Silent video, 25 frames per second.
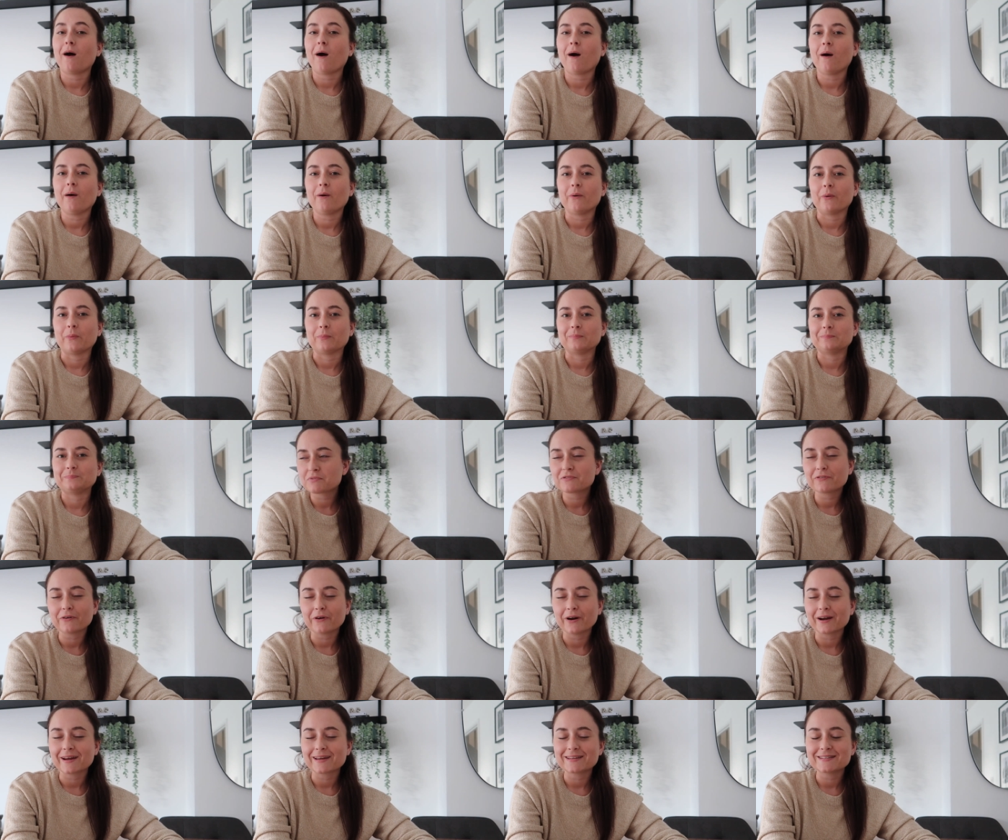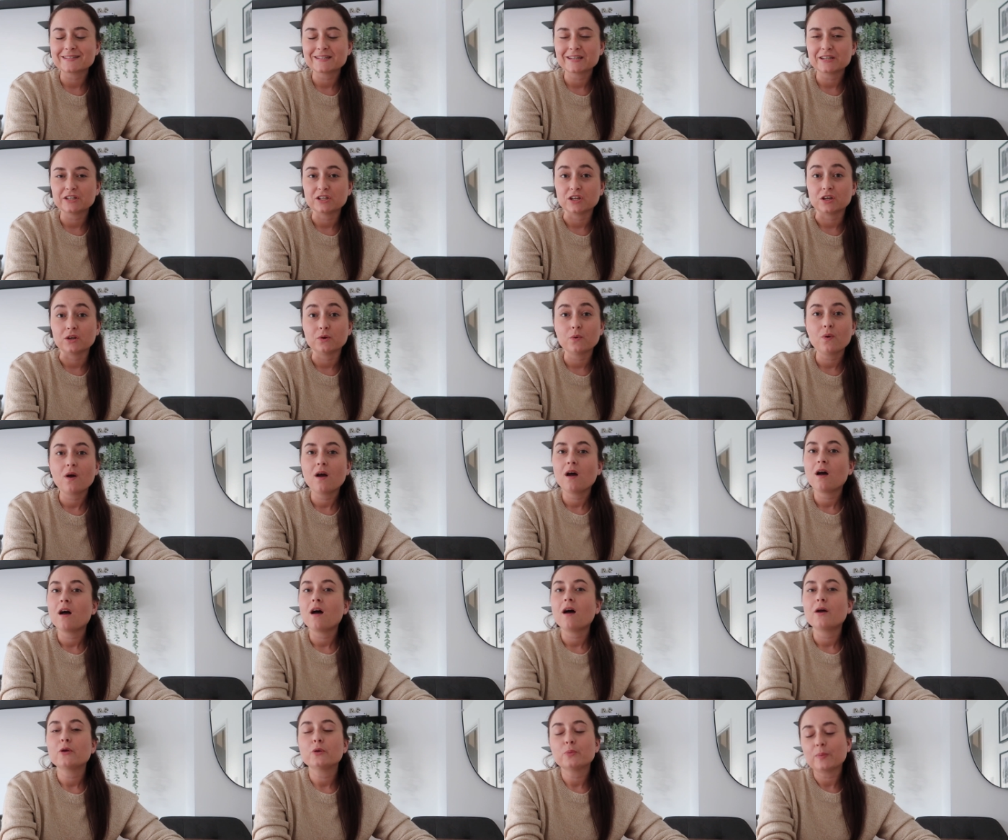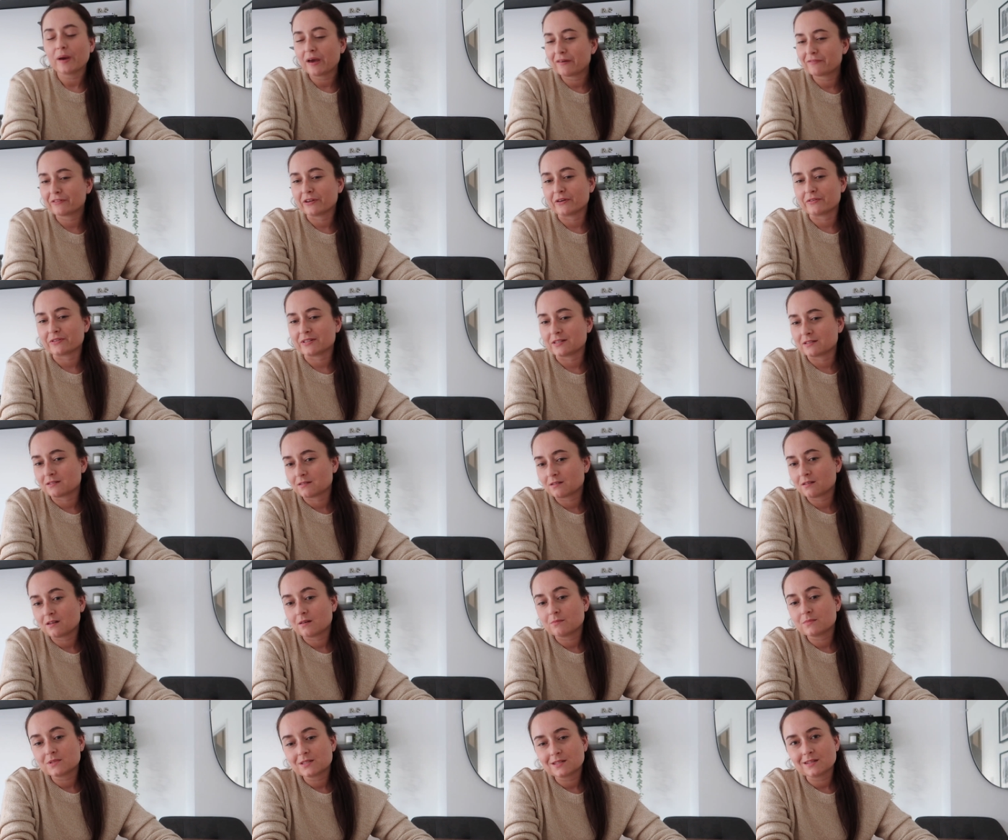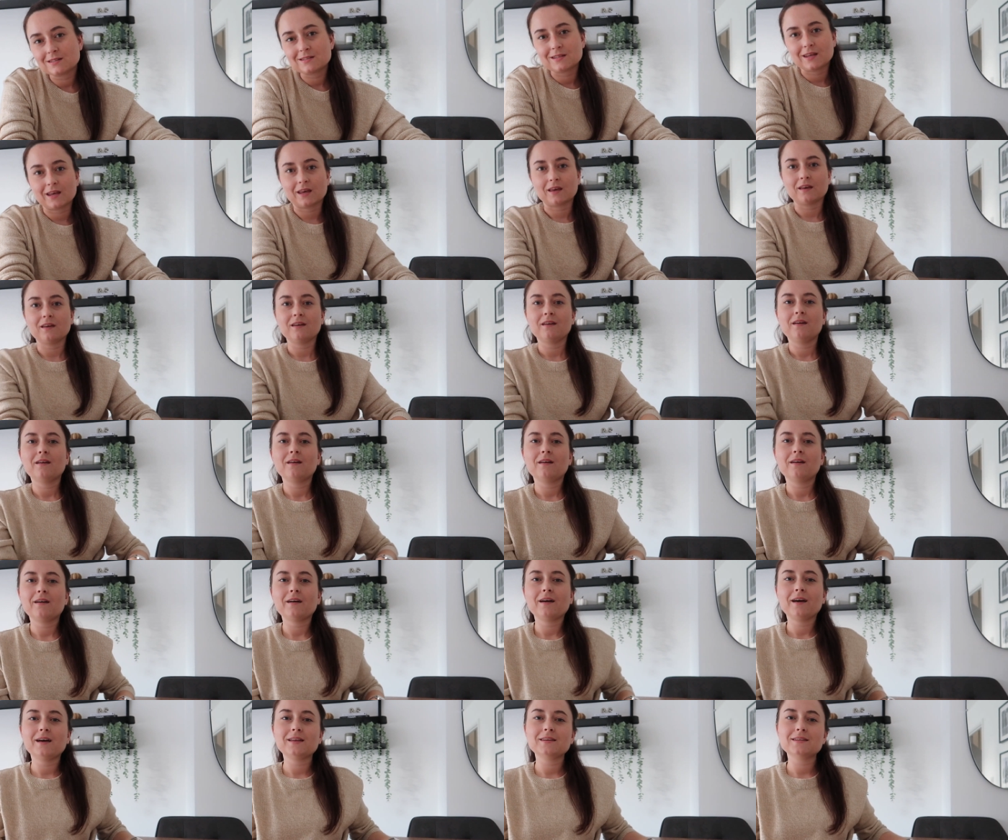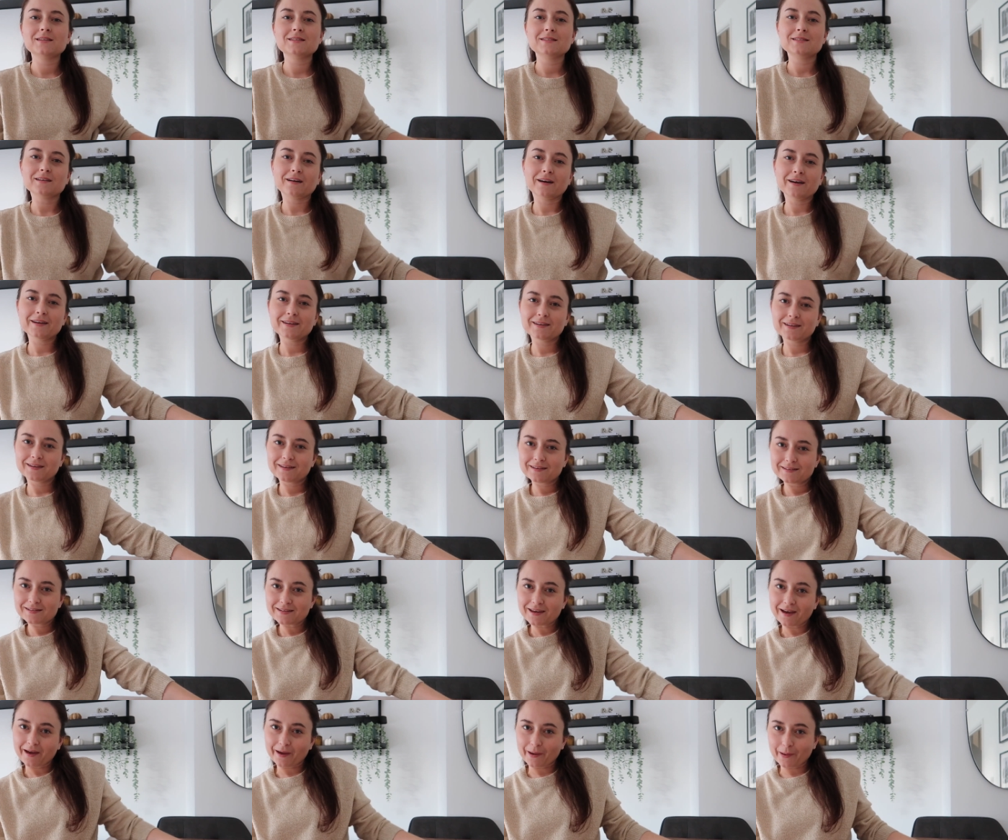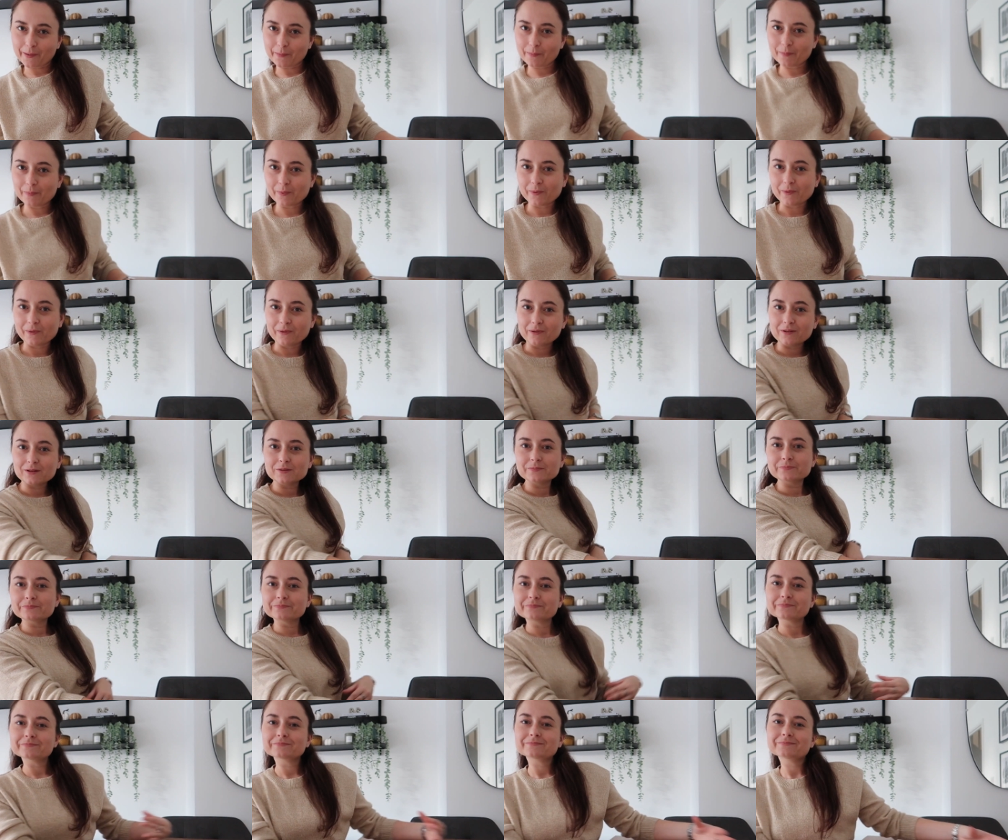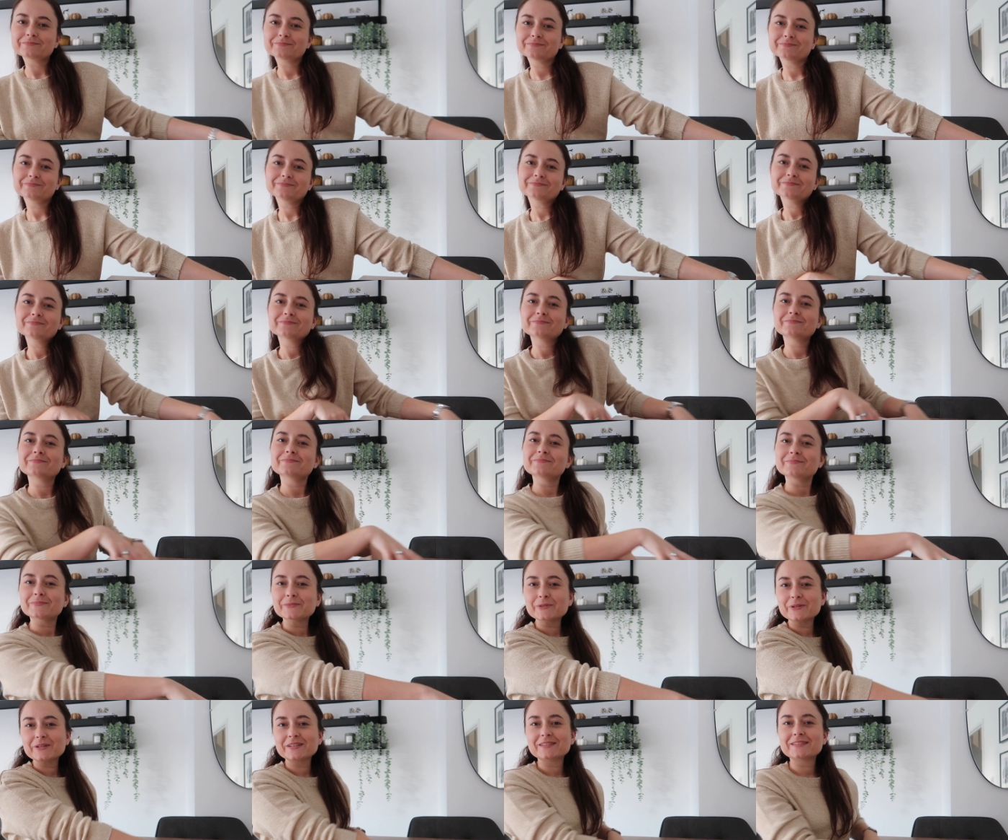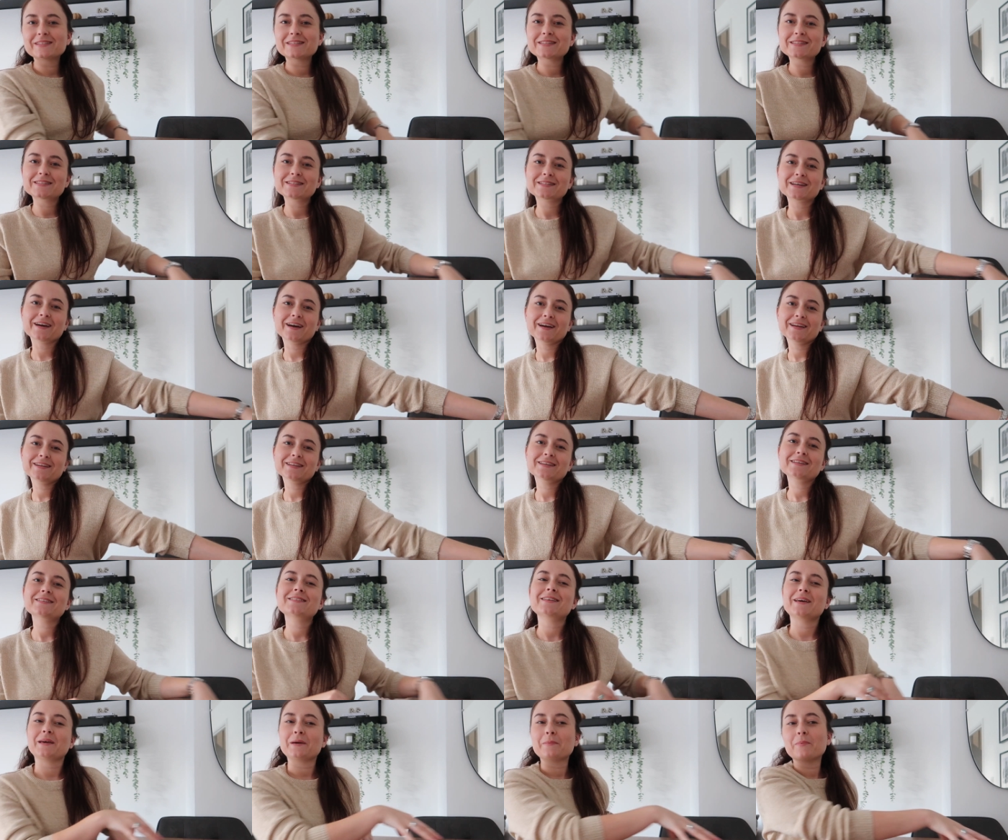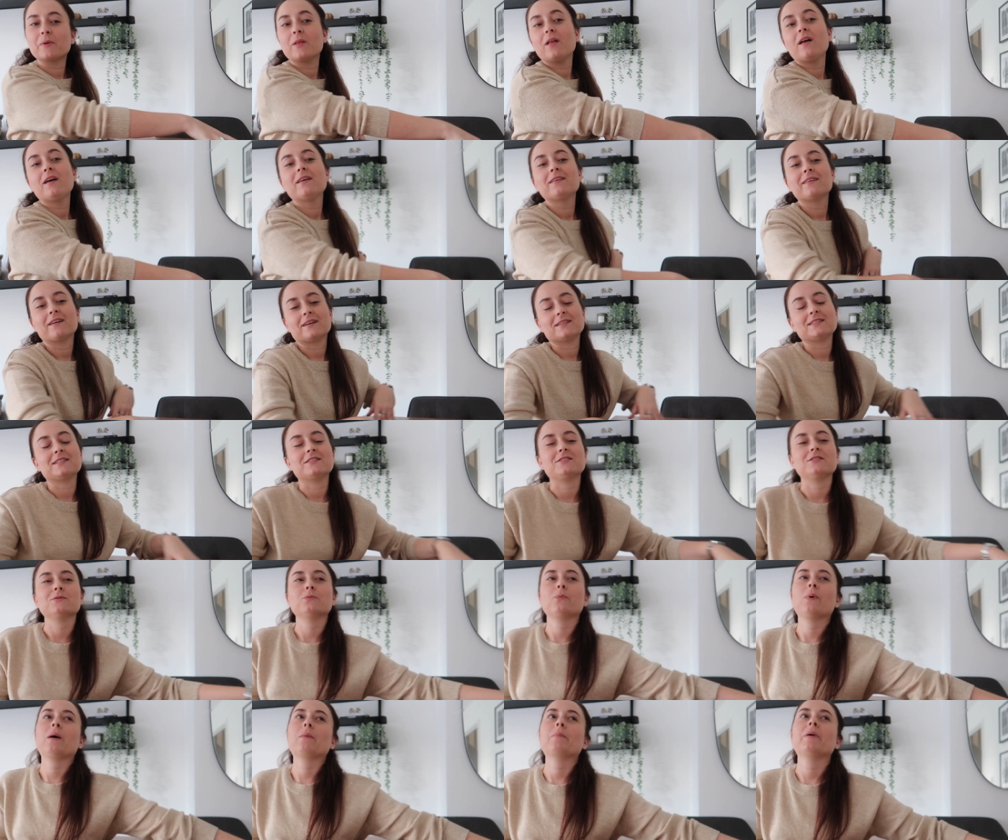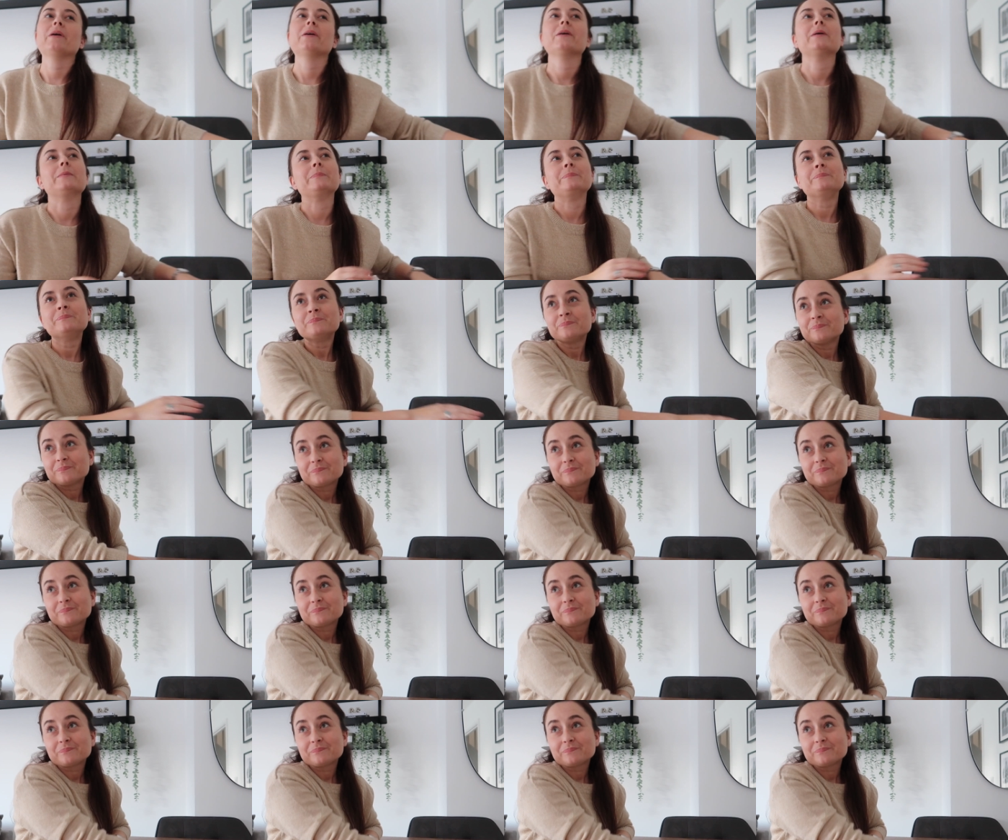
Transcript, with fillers: Oh, before I continue, you may have noticed that I'm sitting at a dining table. Mmm, look at this dining table. Yeah, I did just wipe my arm.